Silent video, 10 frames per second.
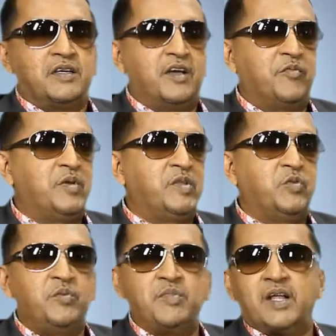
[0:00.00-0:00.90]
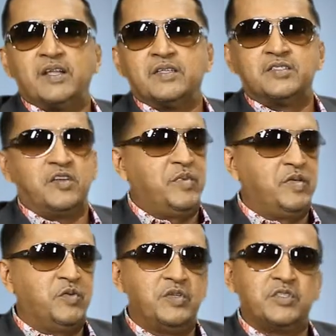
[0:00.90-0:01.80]
I've been doing ballads, I've
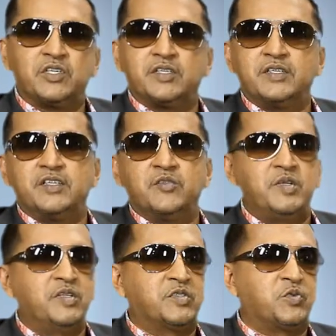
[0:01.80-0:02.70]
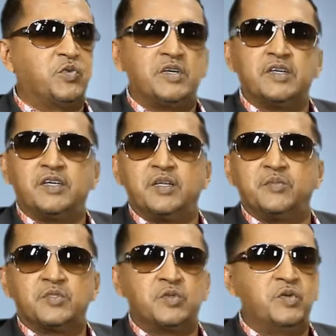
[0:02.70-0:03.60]
been doing chutney, I've been in soca,
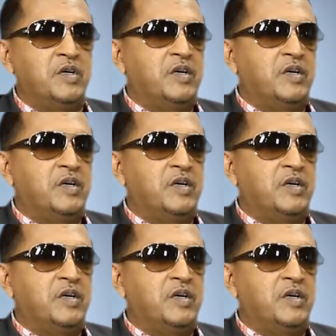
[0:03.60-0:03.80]
calypso,